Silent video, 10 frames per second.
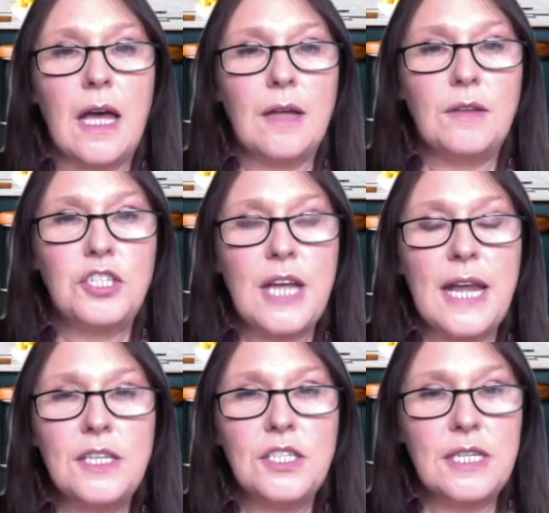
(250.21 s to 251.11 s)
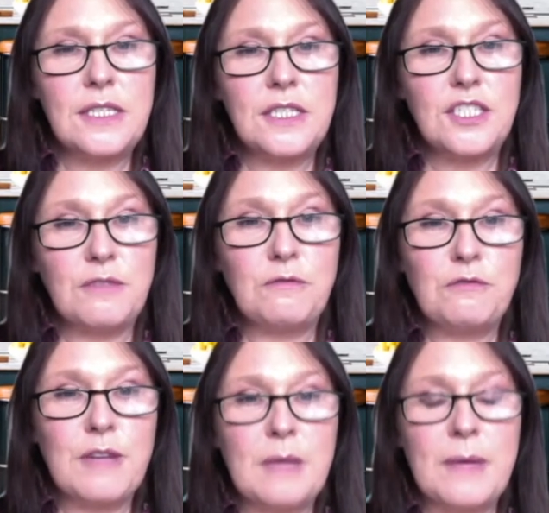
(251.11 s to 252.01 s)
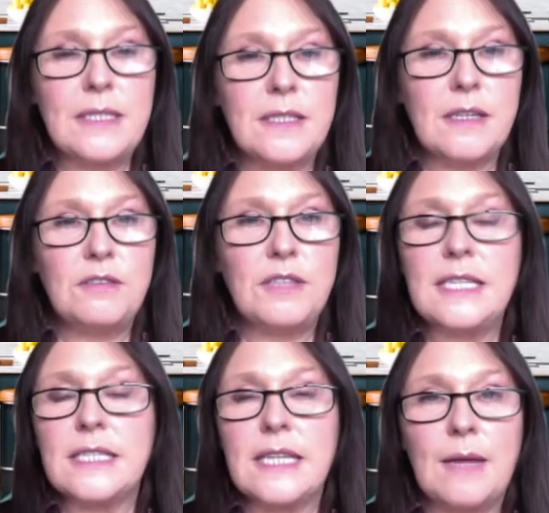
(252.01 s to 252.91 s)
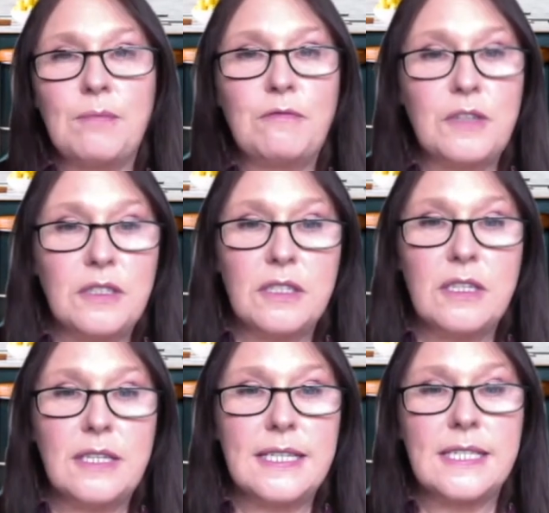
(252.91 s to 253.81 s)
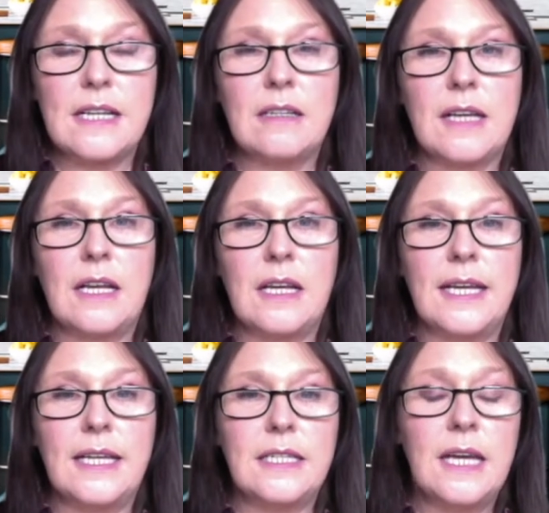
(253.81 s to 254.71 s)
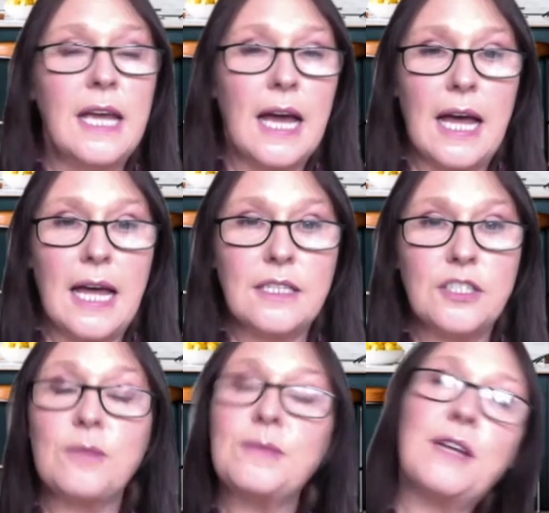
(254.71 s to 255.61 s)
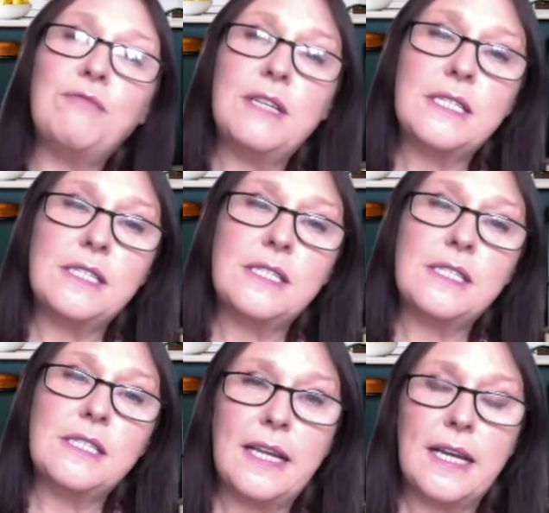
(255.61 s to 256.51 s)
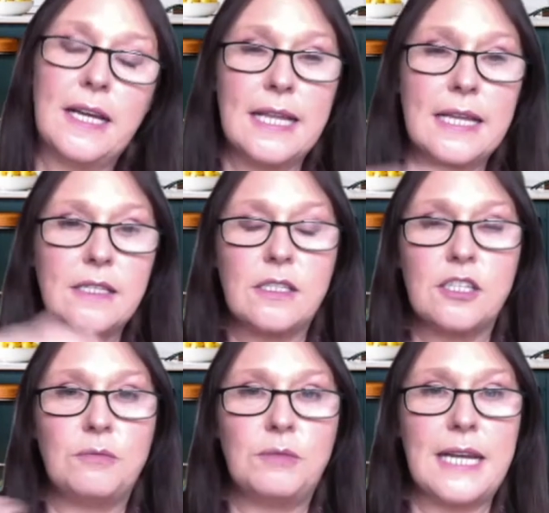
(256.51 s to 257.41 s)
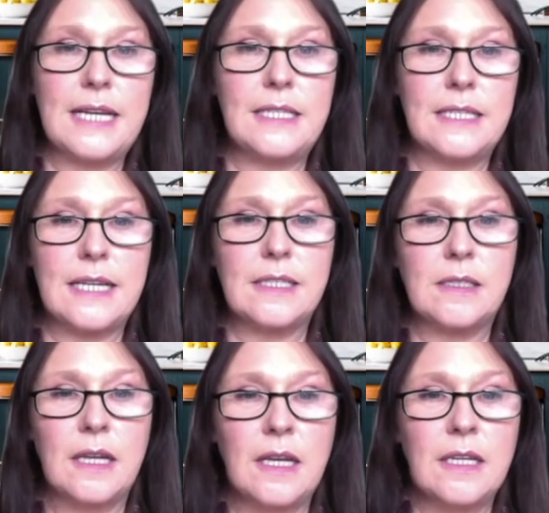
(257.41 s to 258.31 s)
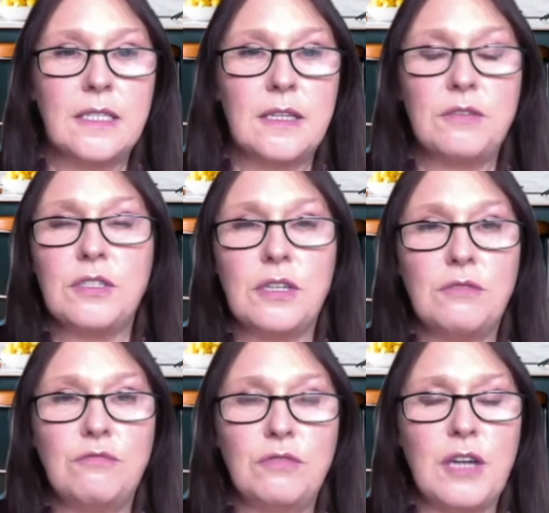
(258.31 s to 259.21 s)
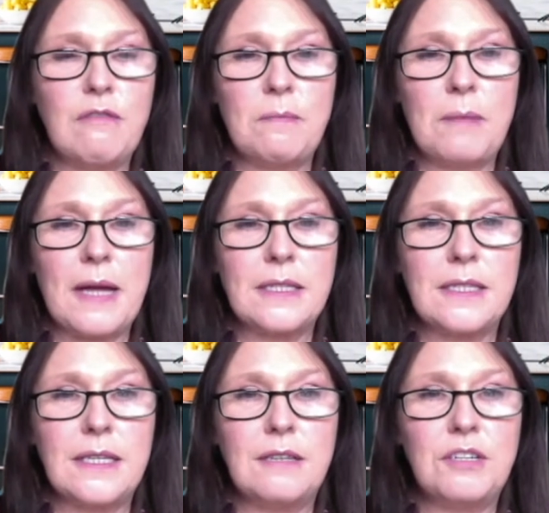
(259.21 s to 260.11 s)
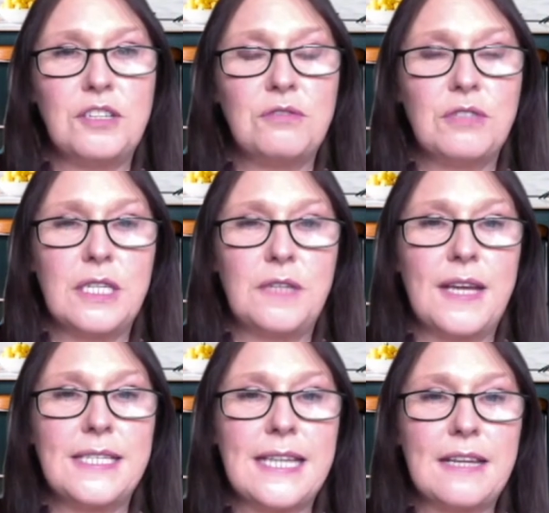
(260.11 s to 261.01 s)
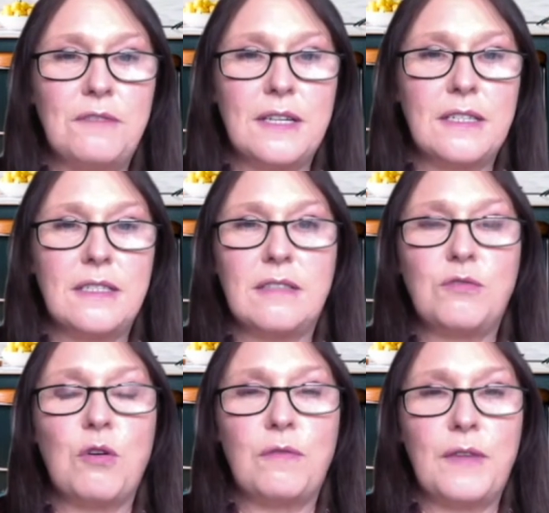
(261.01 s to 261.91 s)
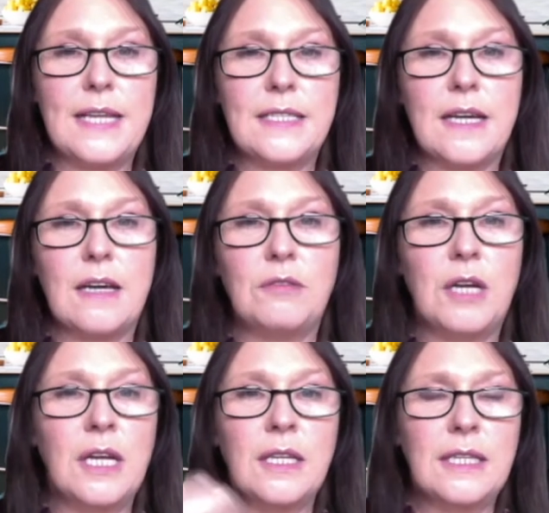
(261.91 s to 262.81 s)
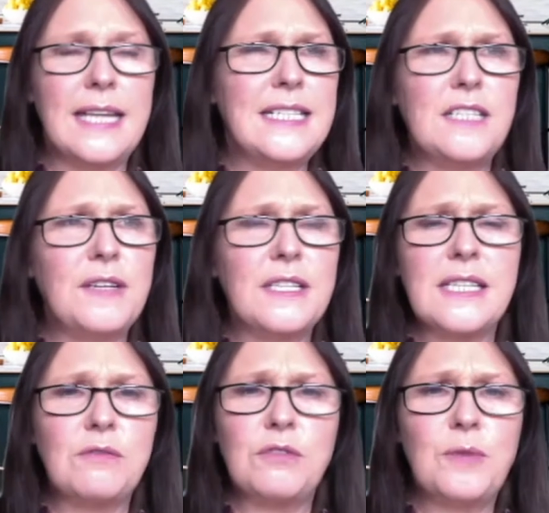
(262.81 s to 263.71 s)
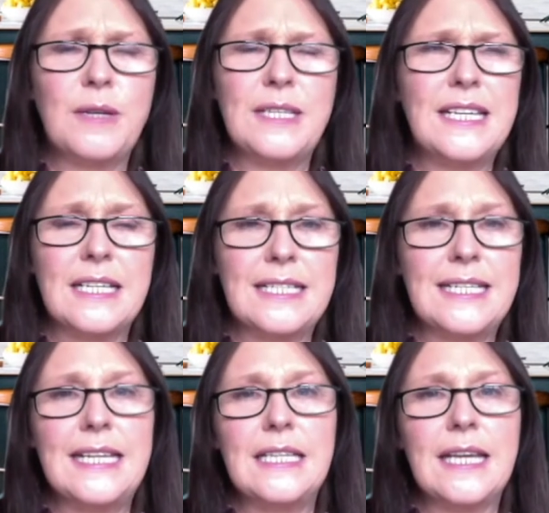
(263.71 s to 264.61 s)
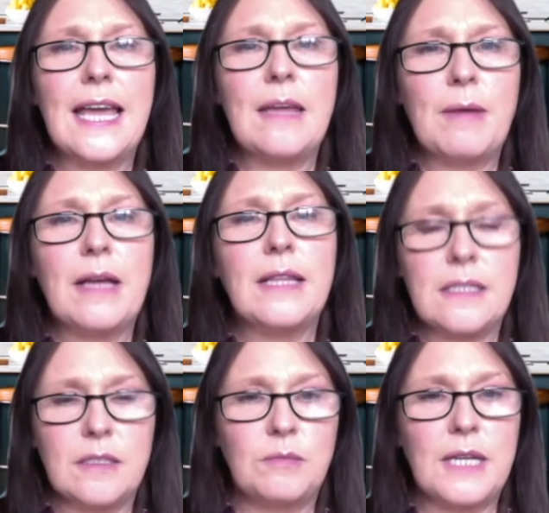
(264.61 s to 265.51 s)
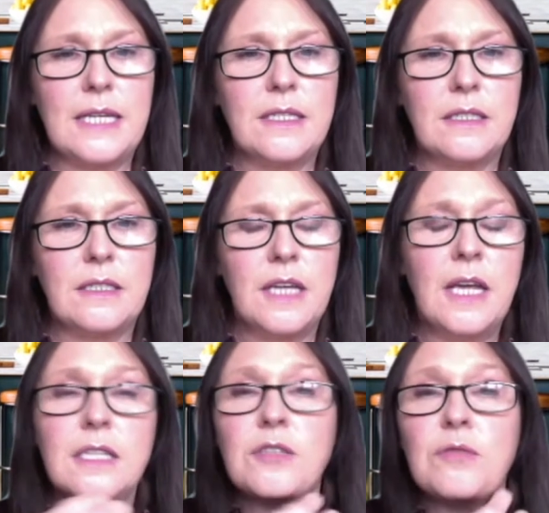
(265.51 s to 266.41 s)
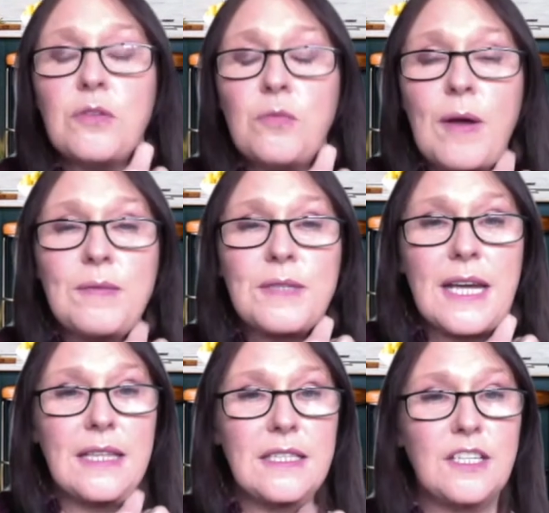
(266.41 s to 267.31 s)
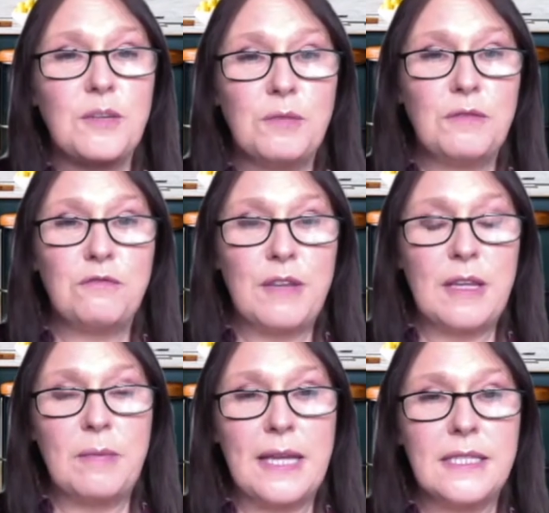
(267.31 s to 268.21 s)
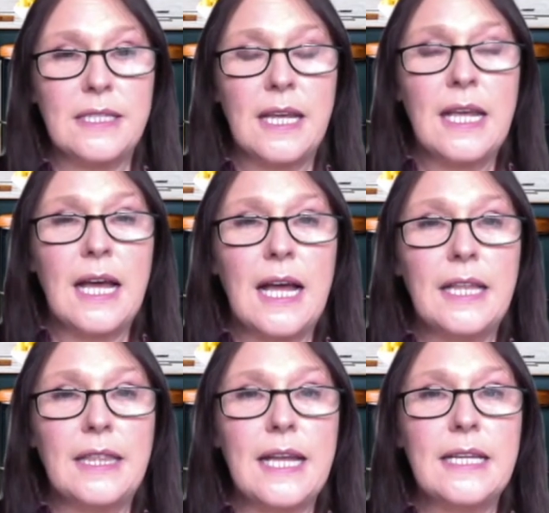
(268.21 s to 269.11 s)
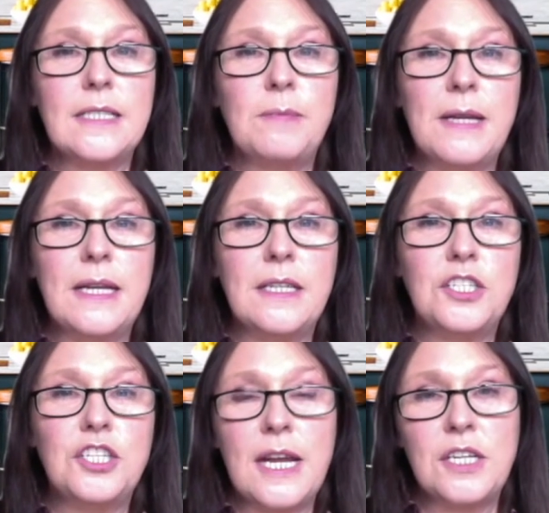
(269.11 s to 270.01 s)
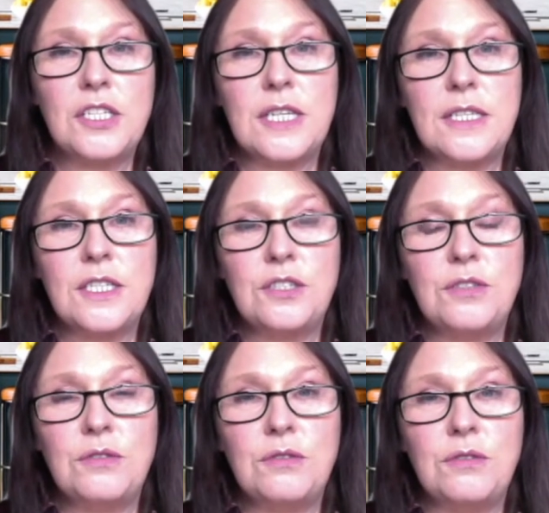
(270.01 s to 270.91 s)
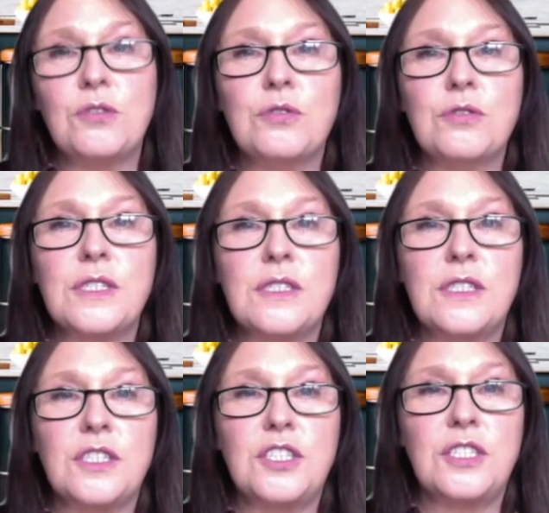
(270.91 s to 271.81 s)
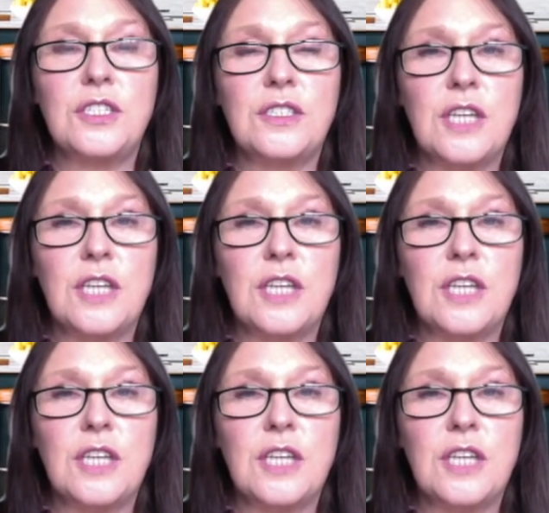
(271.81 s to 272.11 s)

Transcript: changed into some freebies. So things like Preferred Learning Style Guide and Top 10 Reasons for Failure. And that's updated as, so it's going back to the original DVSA figures 12 years ago. The latest figures, I think, were 2019 that came out. That's updated. So on the website, there's a couple of freebies. And then it's been changed into courses such as